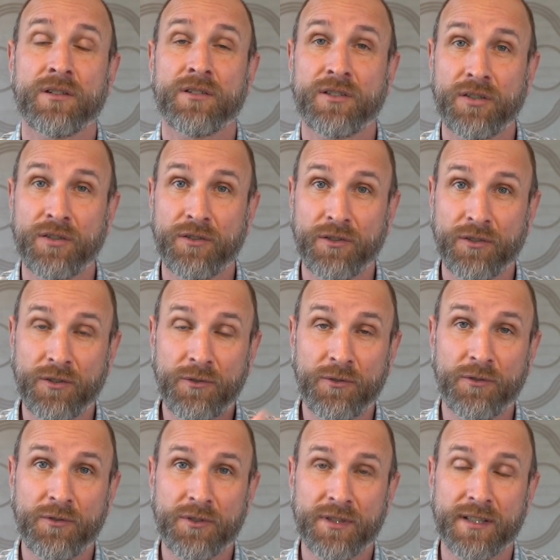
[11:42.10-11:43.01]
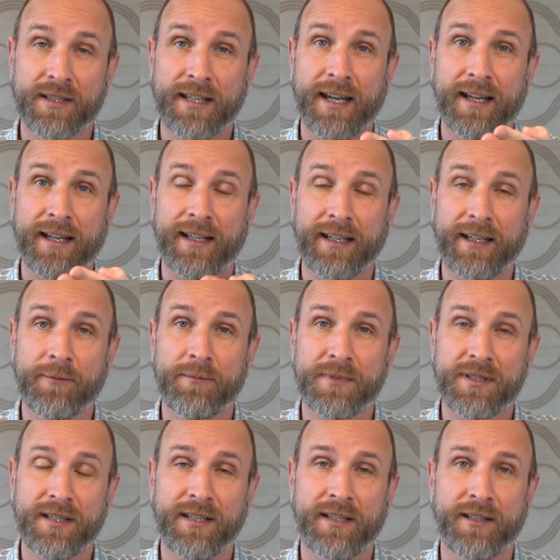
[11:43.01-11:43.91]
to use that
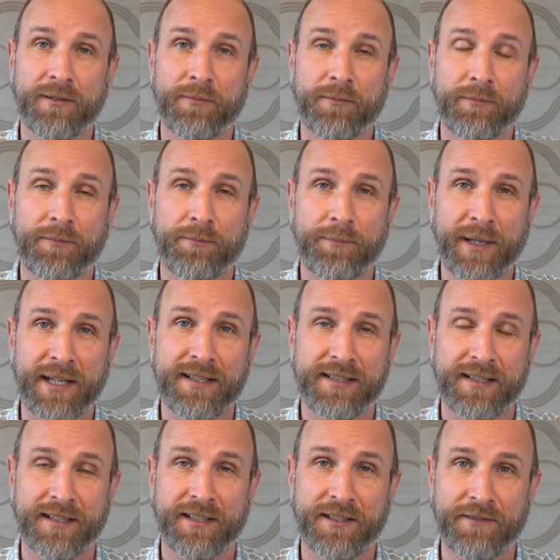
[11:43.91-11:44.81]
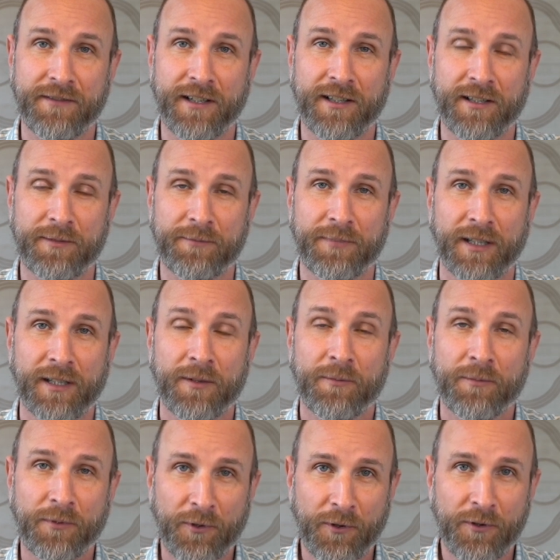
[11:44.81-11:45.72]
M10 basic develop
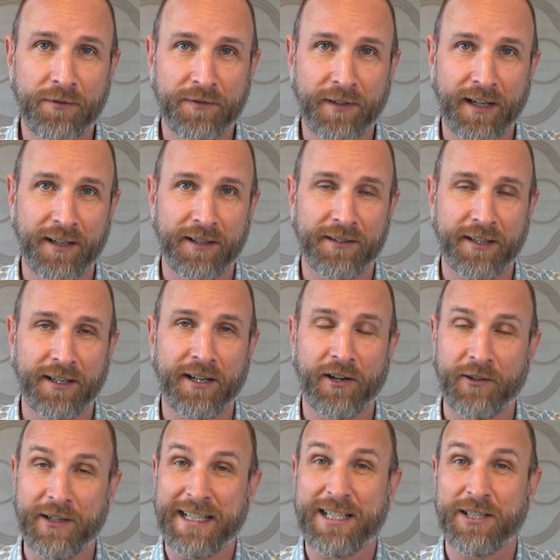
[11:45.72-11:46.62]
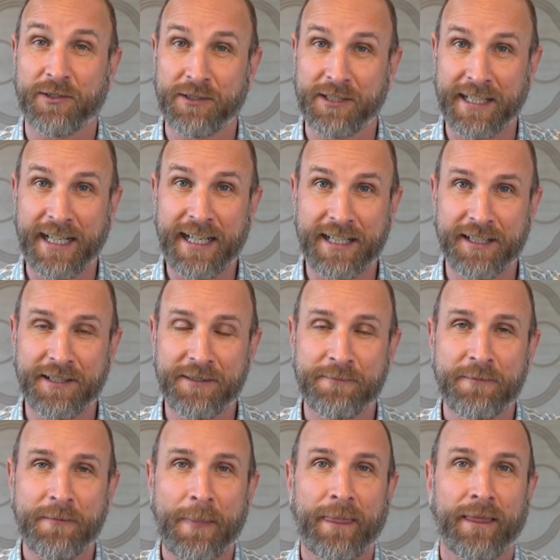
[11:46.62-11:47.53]
profile that I already
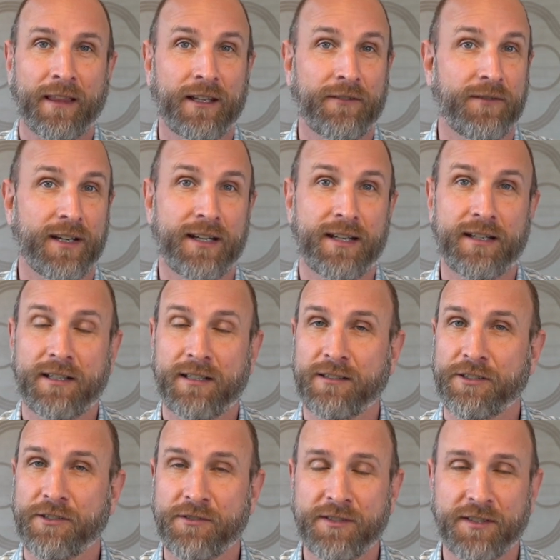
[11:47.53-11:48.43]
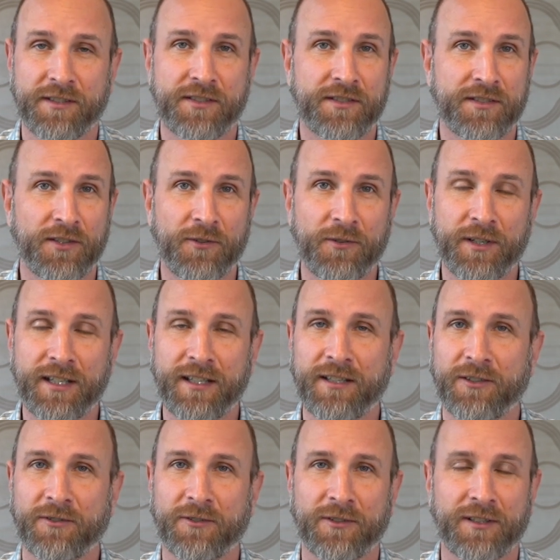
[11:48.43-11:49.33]
created. If I use a
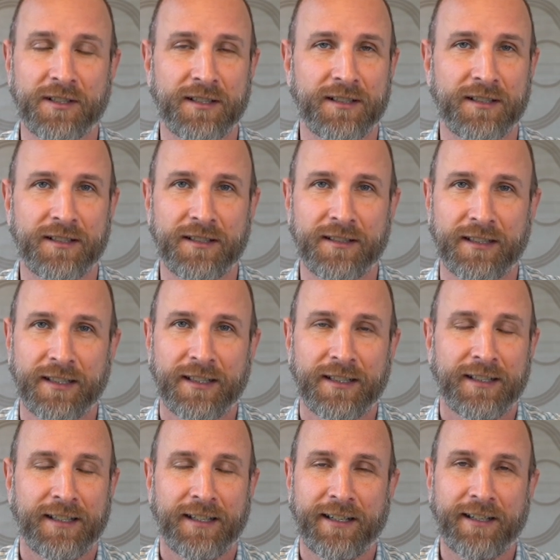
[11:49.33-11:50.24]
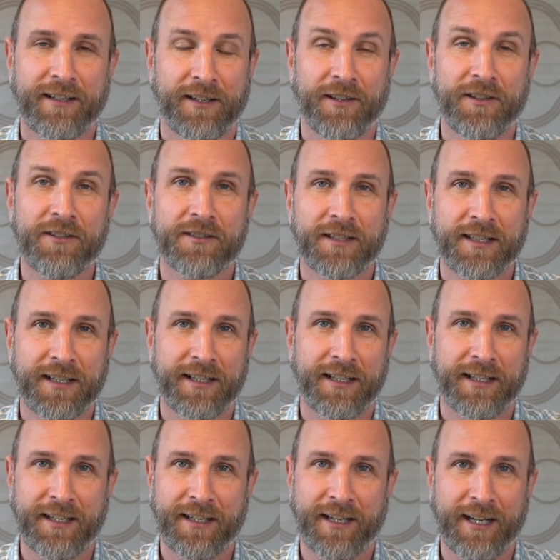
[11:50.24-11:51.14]
Sony or uh, any other kind
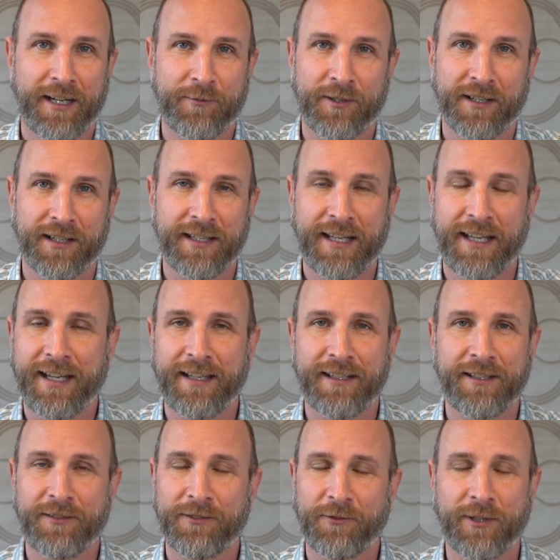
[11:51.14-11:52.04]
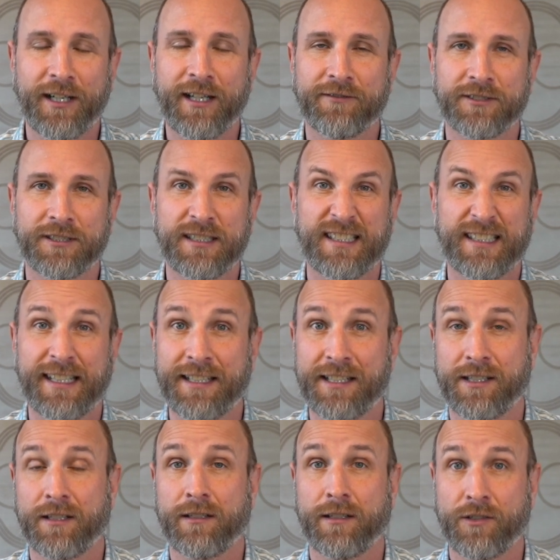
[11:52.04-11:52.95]
of camera, a Canon, whatever,
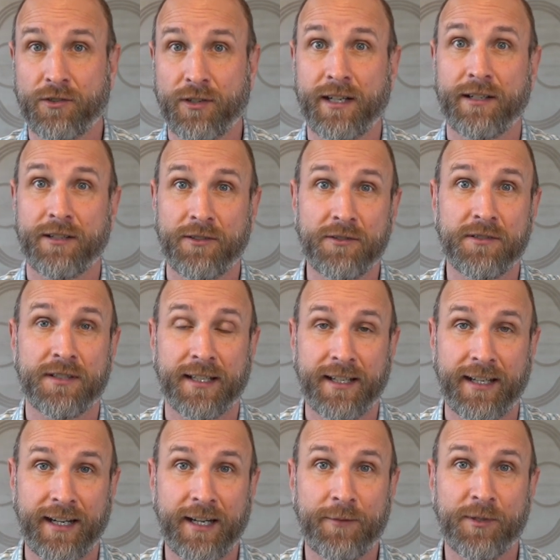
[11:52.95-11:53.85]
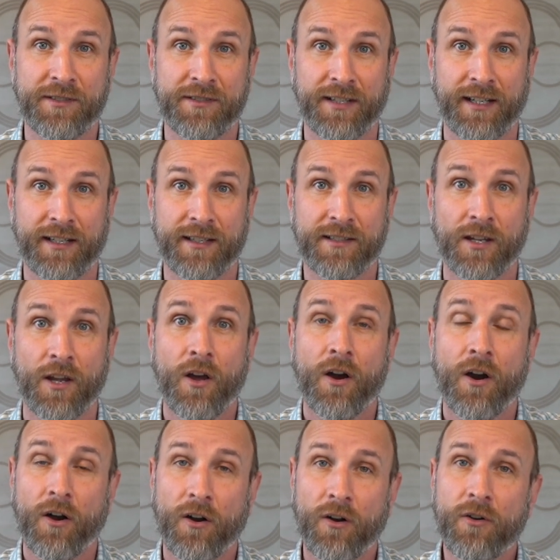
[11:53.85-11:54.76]
it's gonna try to use the camera settings
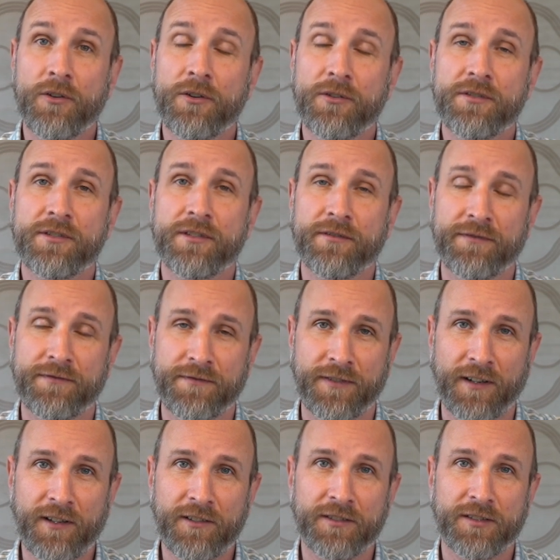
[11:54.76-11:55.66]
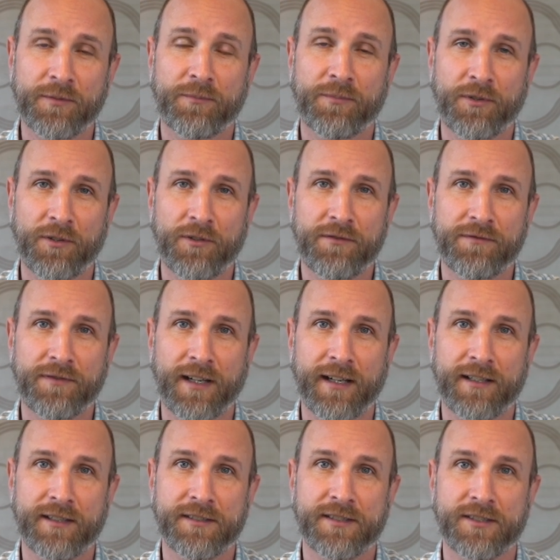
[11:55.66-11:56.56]
all those default
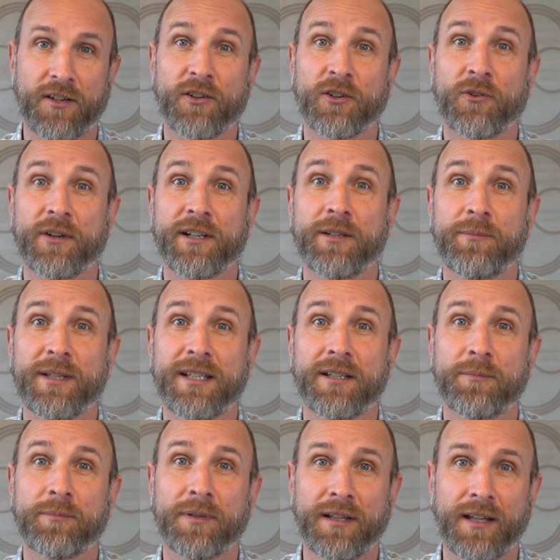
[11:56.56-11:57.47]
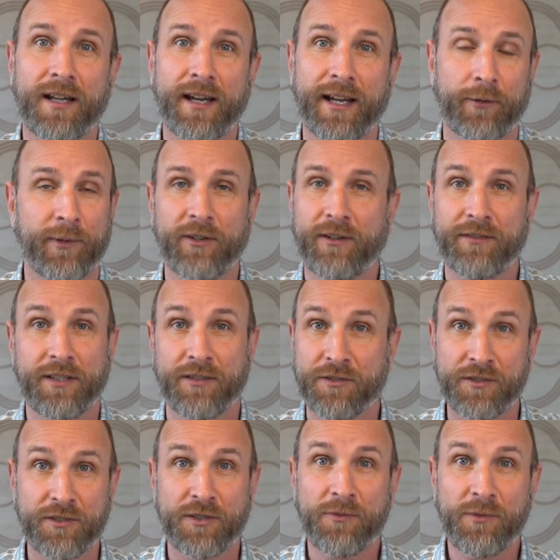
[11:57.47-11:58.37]
profiles are going to be applied. We don't have
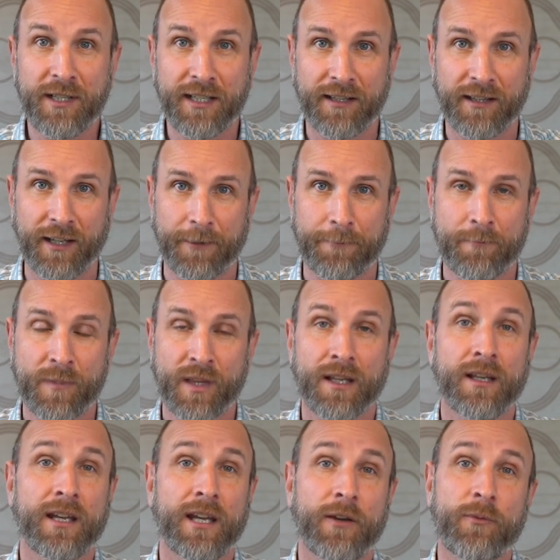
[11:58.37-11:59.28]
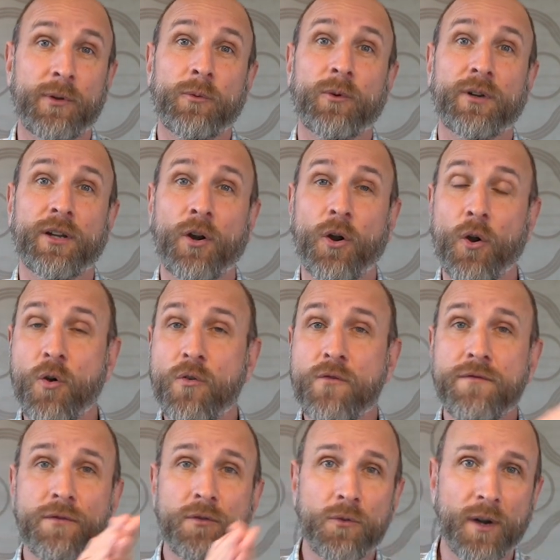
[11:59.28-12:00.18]
to do anything. If we want to
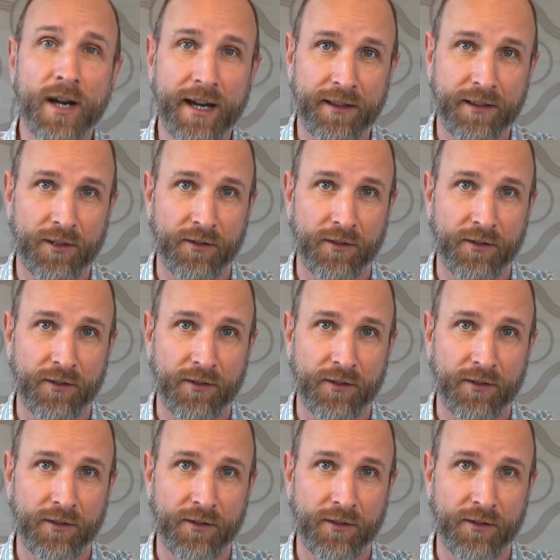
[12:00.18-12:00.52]
override